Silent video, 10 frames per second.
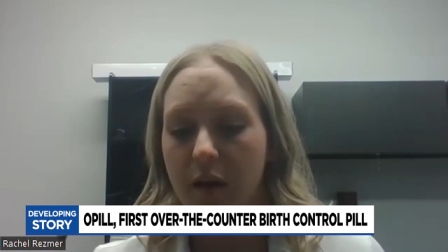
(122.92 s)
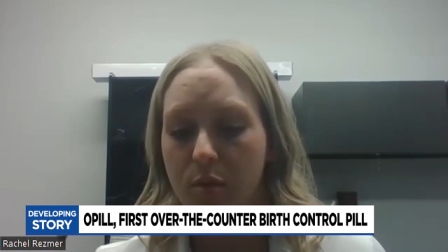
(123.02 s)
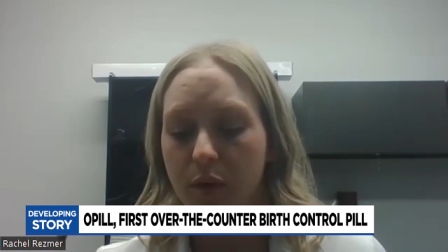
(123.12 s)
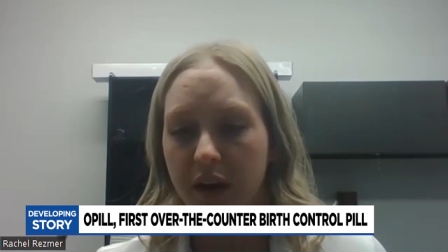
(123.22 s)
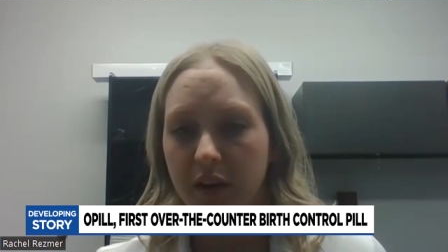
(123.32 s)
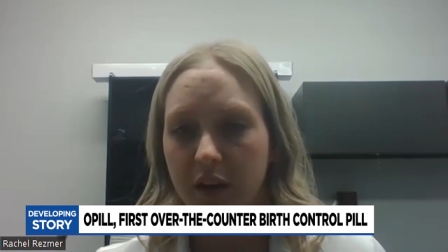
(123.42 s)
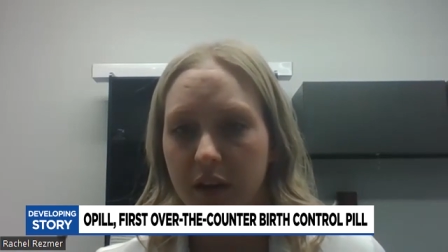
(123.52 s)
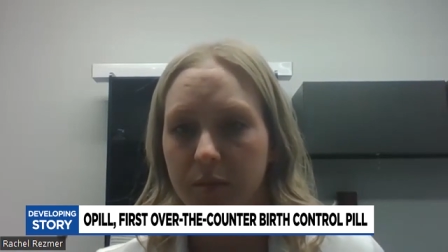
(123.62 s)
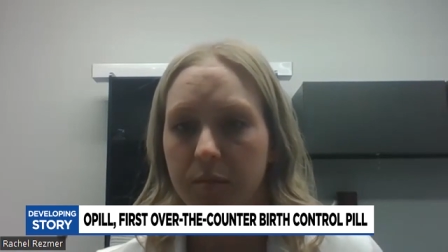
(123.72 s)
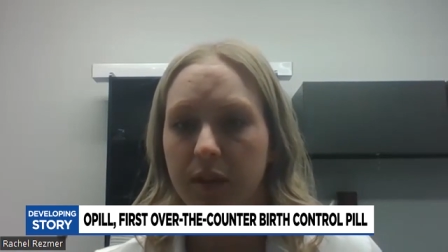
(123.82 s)
that point
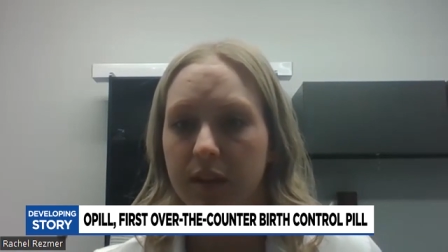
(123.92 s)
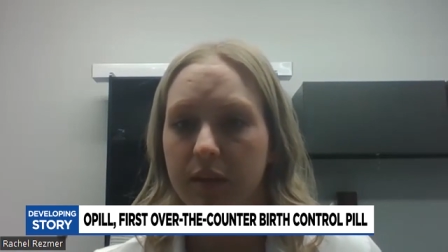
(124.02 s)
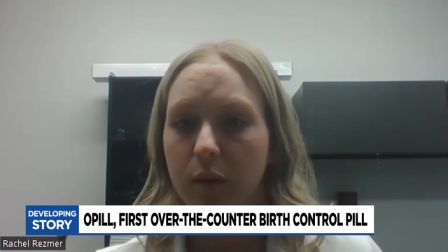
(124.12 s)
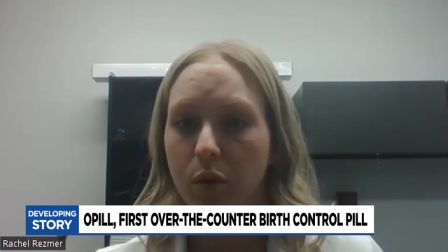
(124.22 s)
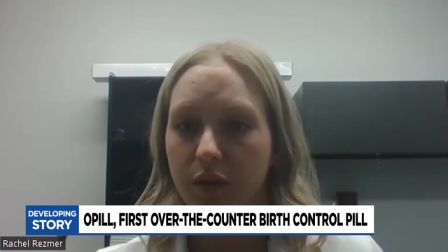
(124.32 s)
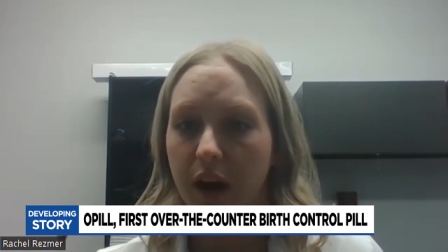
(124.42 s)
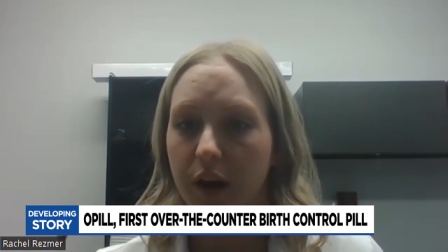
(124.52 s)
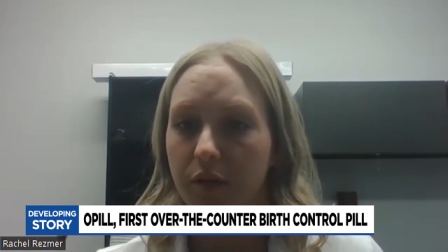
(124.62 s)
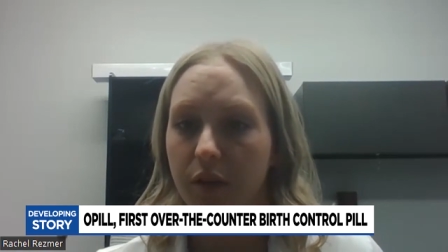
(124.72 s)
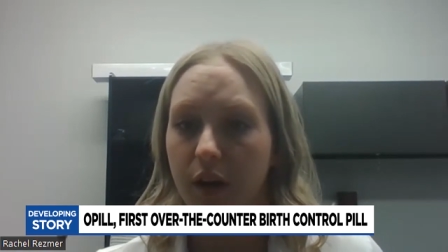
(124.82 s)
to to see a
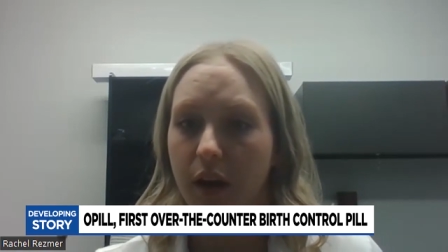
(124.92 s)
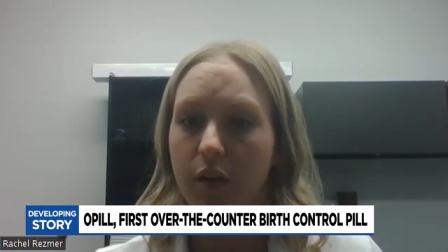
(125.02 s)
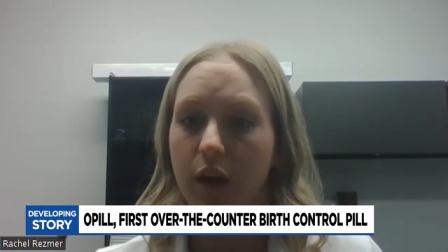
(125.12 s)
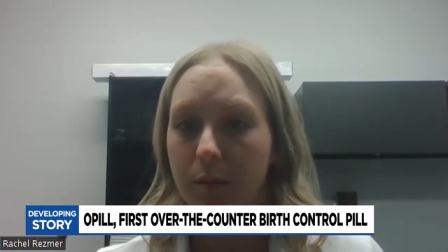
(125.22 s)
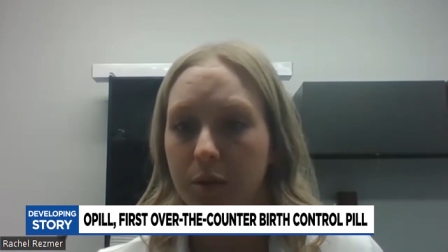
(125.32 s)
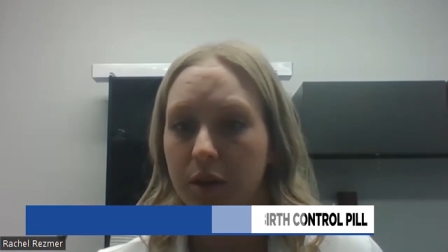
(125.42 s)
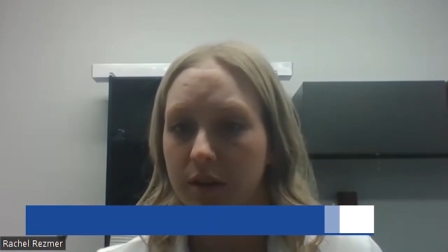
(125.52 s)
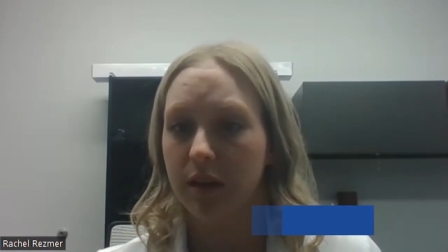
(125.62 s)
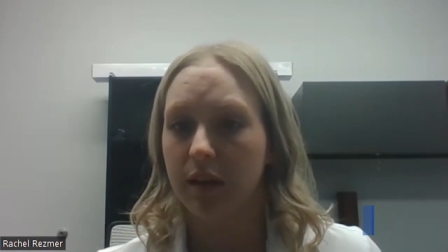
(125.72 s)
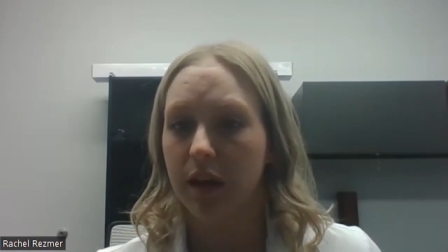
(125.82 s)
provider for any other options
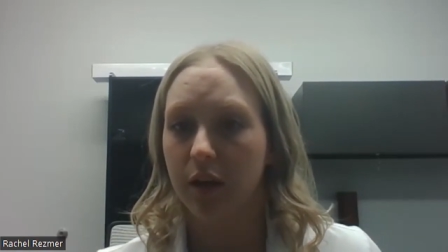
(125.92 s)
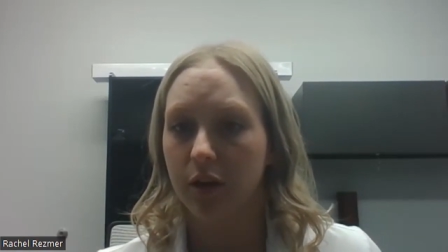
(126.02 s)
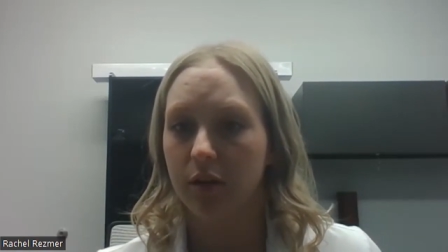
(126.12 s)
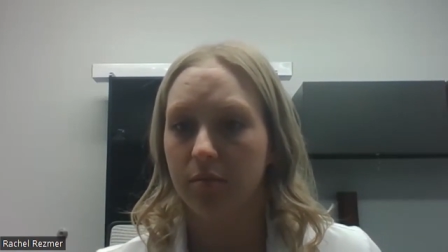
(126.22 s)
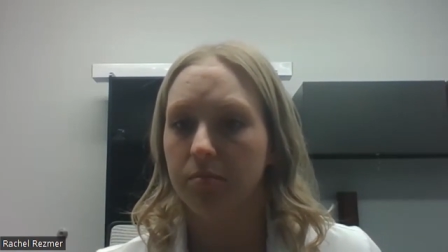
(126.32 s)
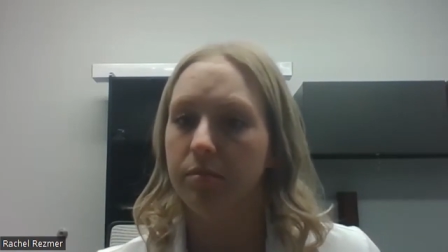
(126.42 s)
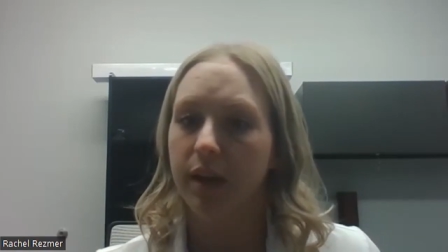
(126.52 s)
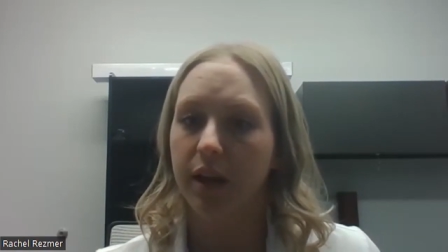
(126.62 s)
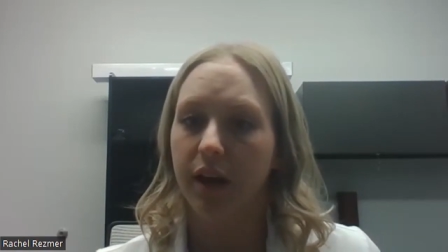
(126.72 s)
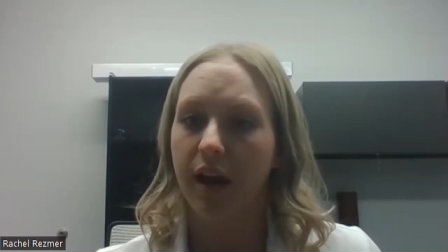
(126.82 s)
that they could
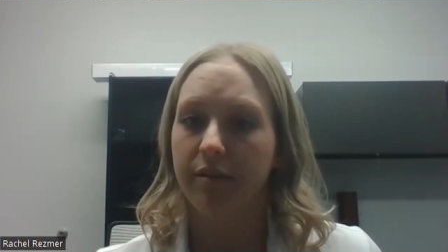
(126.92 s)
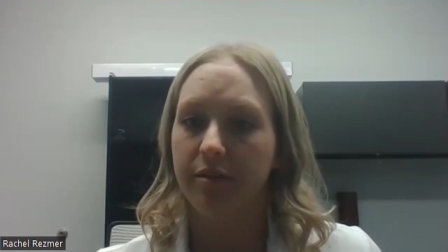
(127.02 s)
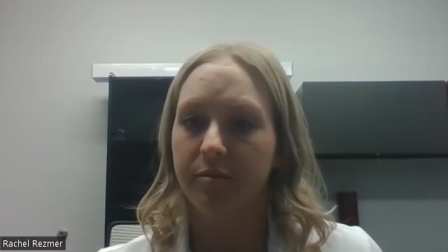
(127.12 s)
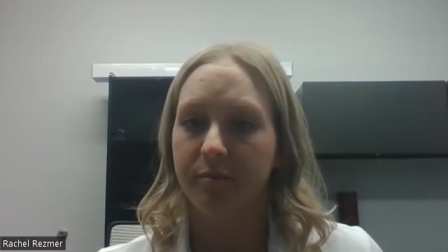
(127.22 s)
they could have.